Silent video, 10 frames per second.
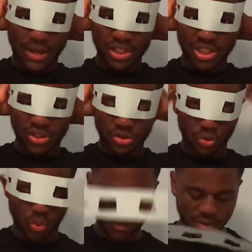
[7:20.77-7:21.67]
just need to do
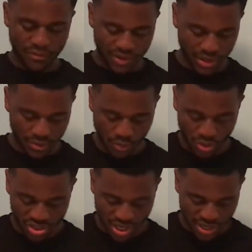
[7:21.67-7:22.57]
one more thing,
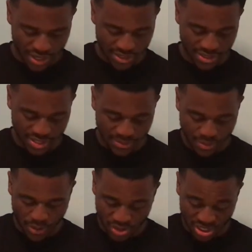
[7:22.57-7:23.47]
which is
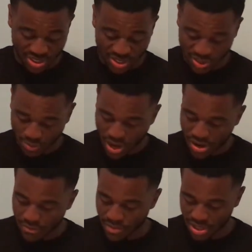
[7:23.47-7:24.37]

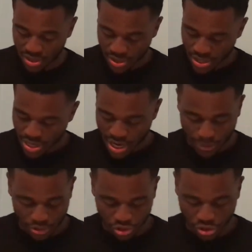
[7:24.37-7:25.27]
inspiring me. I'm
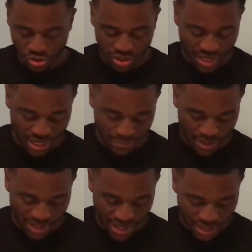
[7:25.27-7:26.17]
sure you're going to get it by
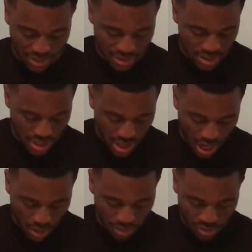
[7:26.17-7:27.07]
the end.
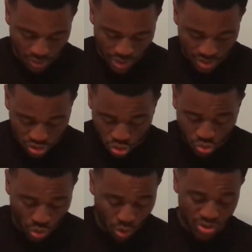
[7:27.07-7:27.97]
I'm going to create 2
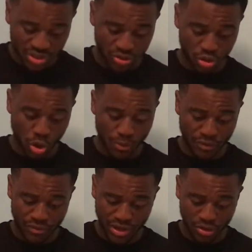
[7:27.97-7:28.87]
holes at the top. I
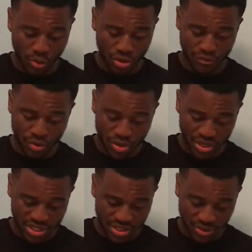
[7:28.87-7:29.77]
really don't want to ruin
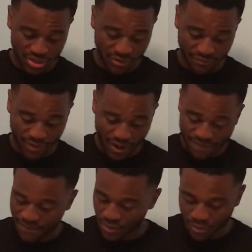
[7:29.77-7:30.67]
this because I
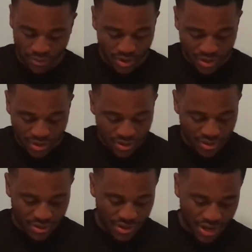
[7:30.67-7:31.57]
feel
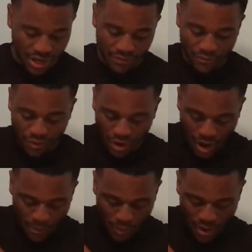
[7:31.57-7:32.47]
like I've
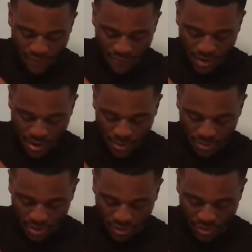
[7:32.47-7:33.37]
come quite far, but I'm
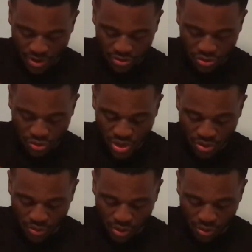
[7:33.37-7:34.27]
going to create 2
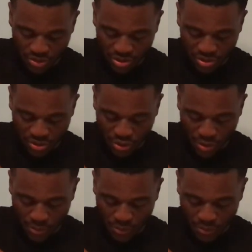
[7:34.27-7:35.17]
little holes at the top